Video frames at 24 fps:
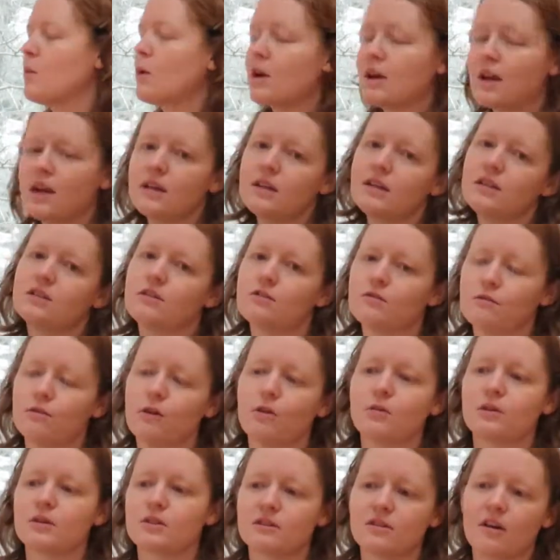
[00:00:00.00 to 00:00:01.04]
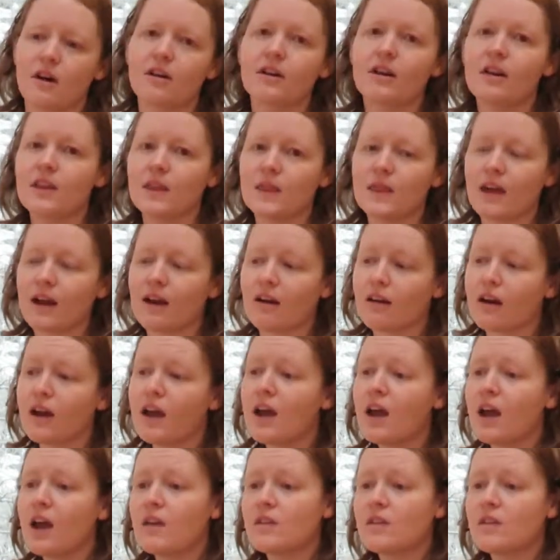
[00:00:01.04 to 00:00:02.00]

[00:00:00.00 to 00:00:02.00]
What did I need to focus on in there?